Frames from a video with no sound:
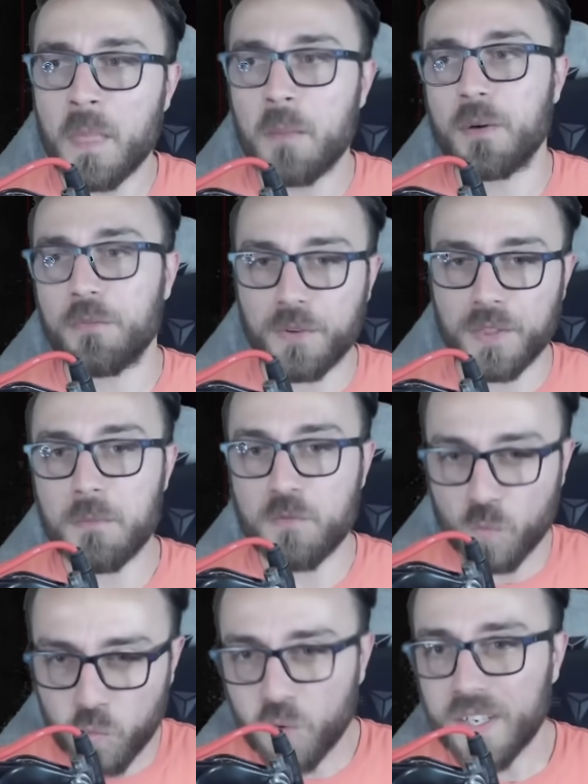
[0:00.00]
But for the
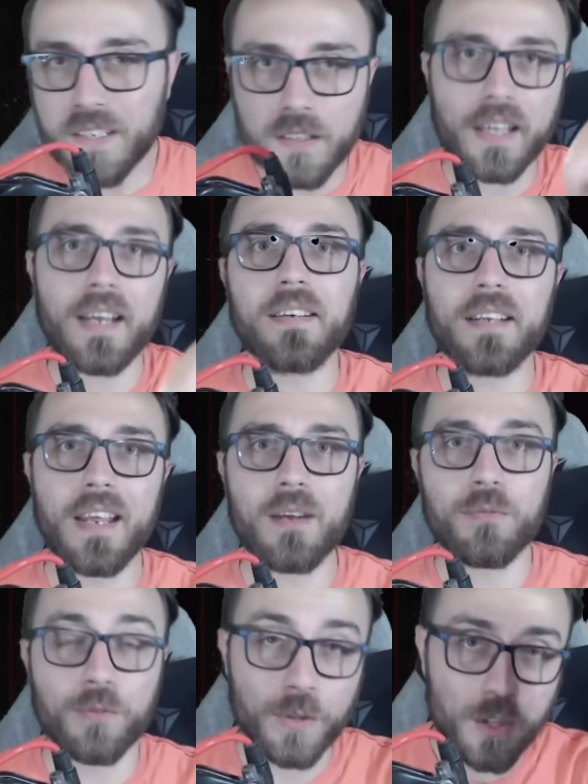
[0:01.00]
real end game,
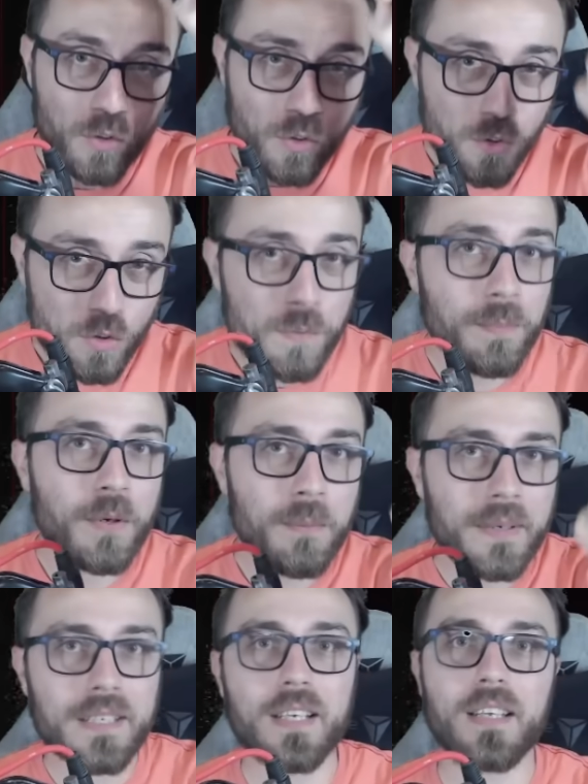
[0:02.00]
for the super
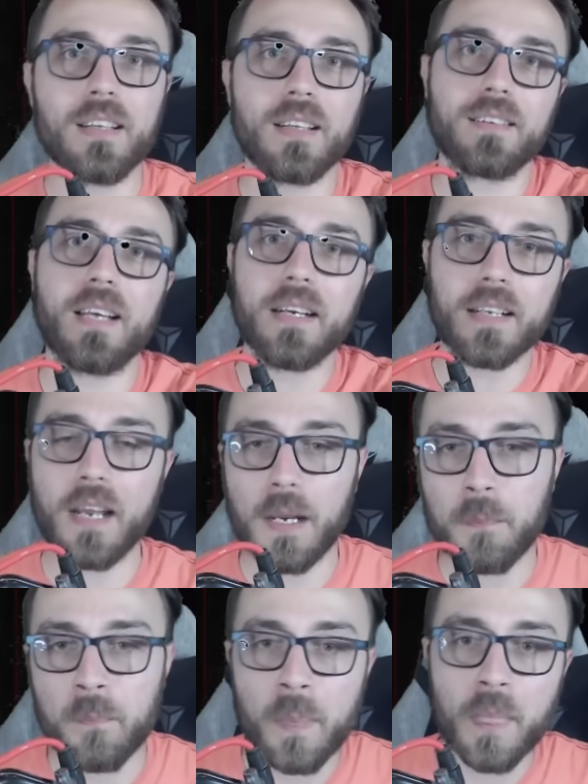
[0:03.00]
meticulous end
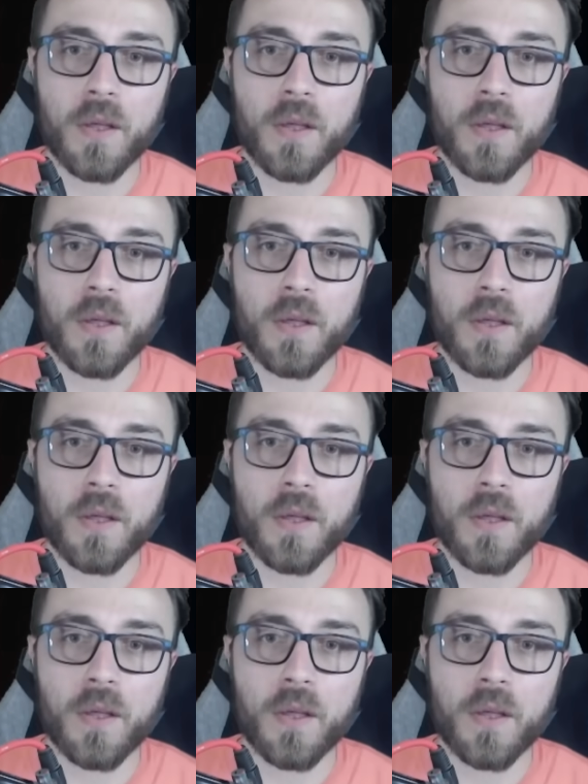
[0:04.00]
game,